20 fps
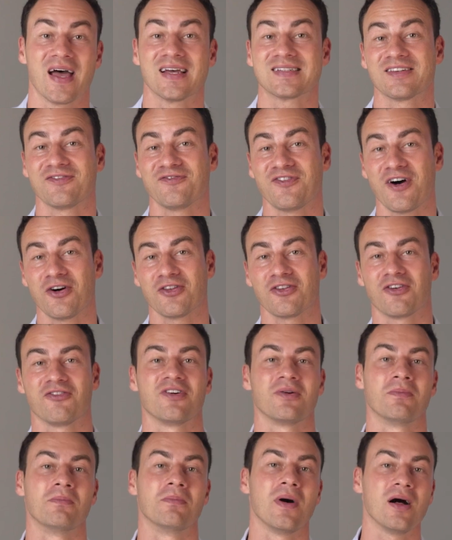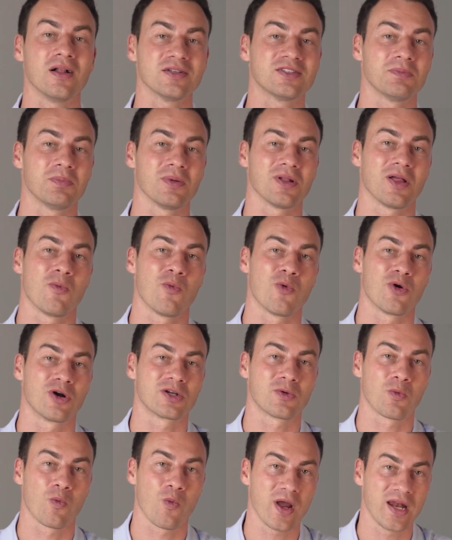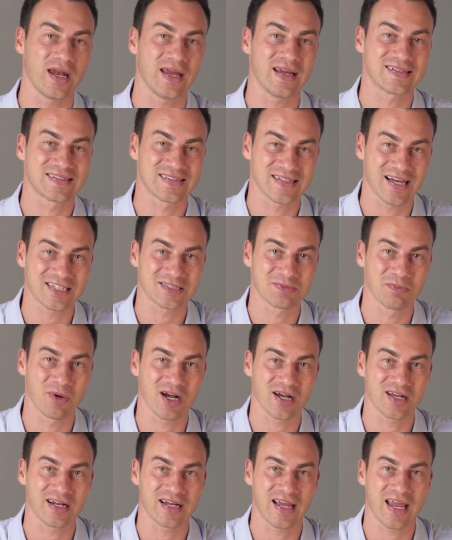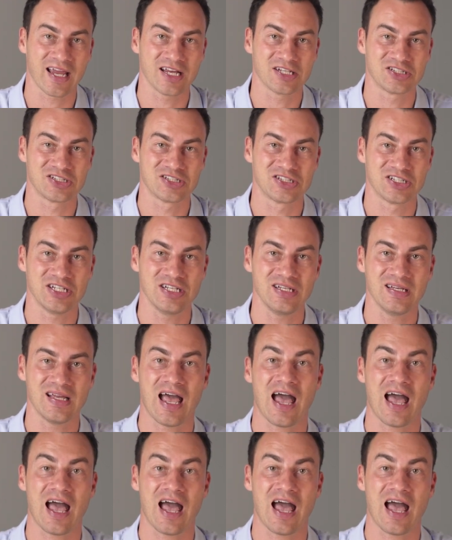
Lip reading: As a founder of a multiple award-winning SaaS marketing agency,